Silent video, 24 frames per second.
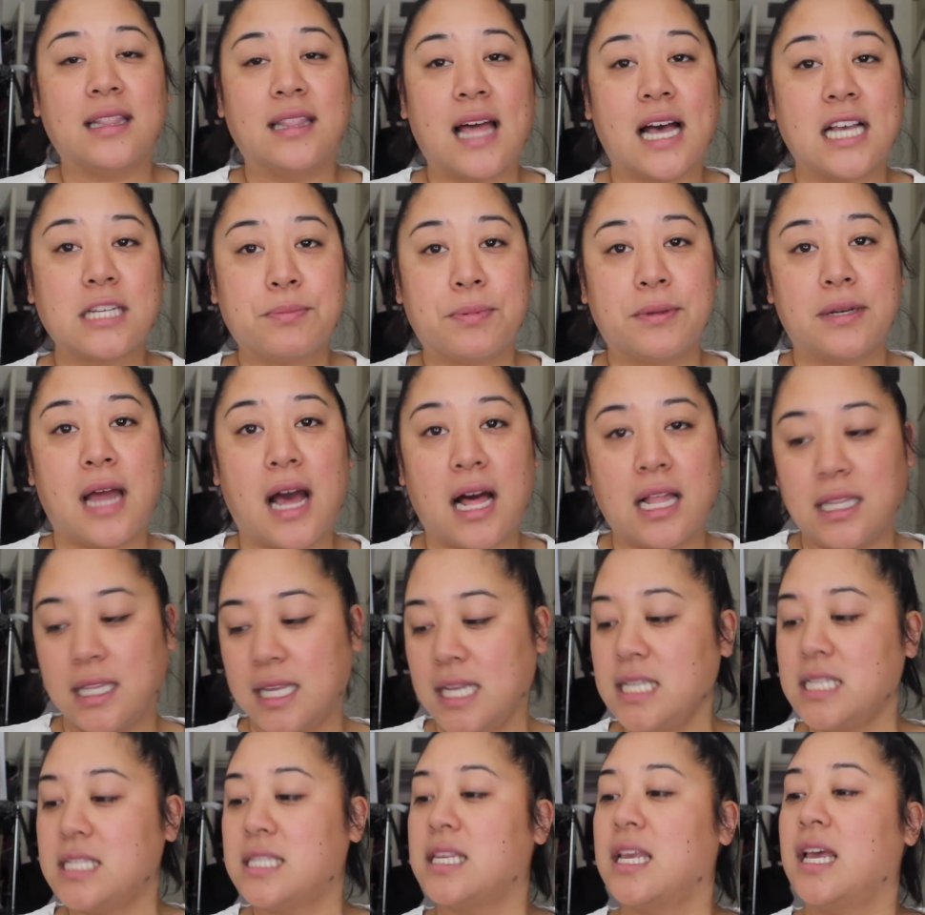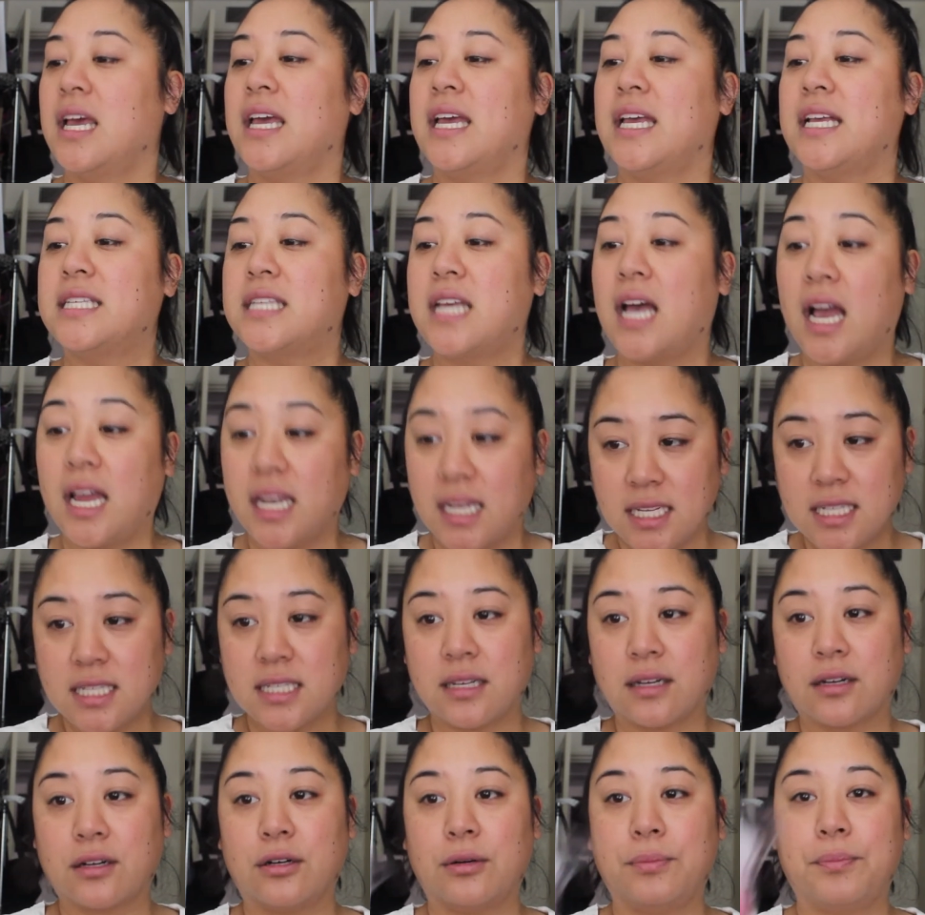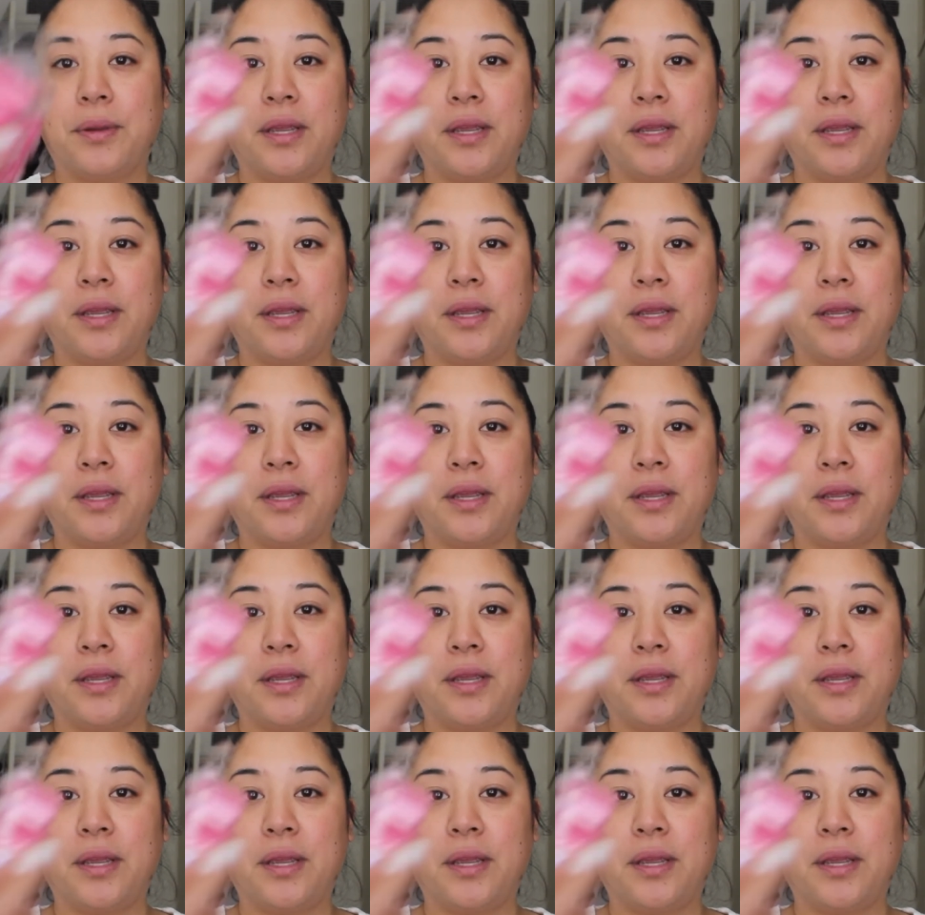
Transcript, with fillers: And last but not least is honeysuckle